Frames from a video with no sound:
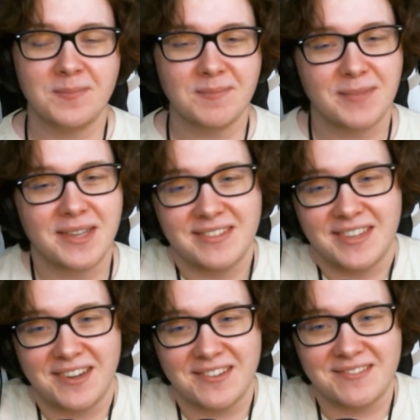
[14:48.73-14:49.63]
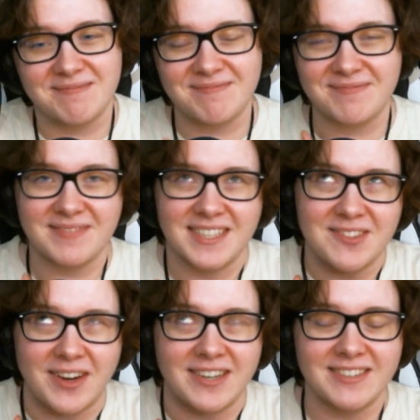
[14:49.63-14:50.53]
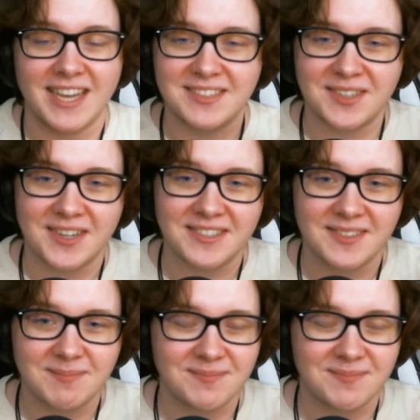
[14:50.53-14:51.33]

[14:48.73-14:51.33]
But it's great. Guides are awesome.